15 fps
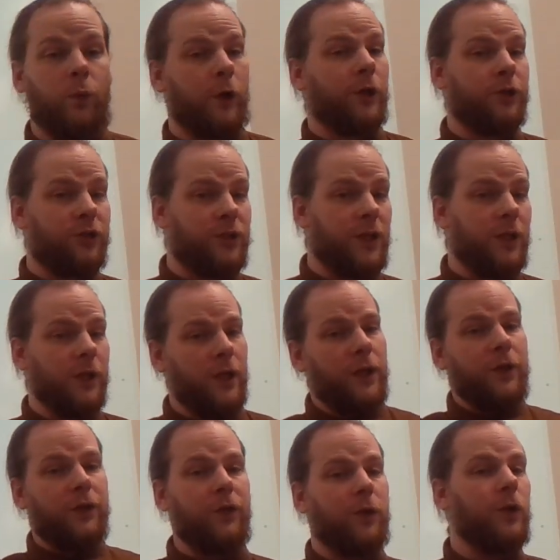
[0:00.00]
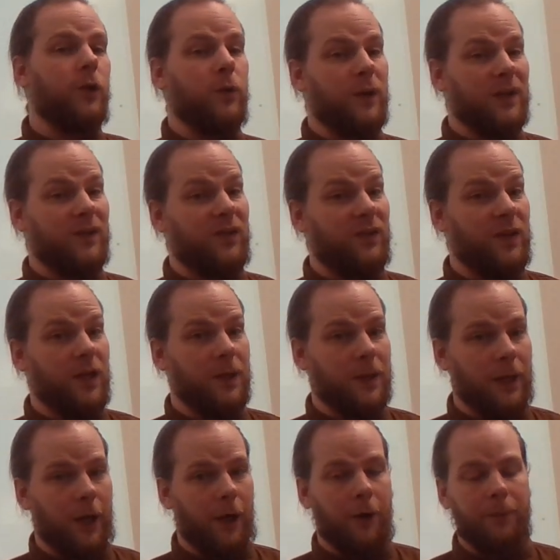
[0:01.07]
worksheet so that you can see it
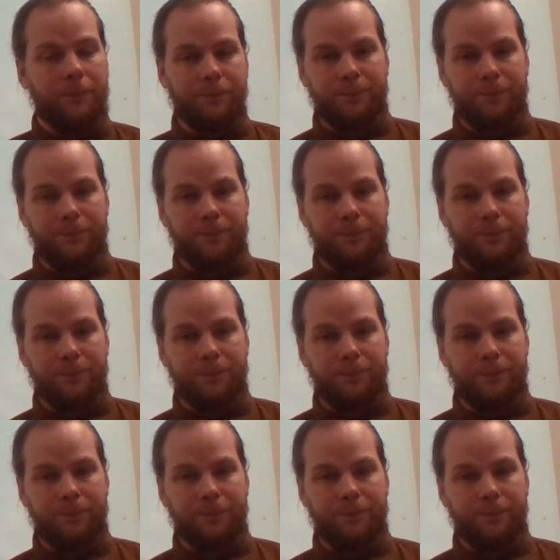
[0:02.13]
there.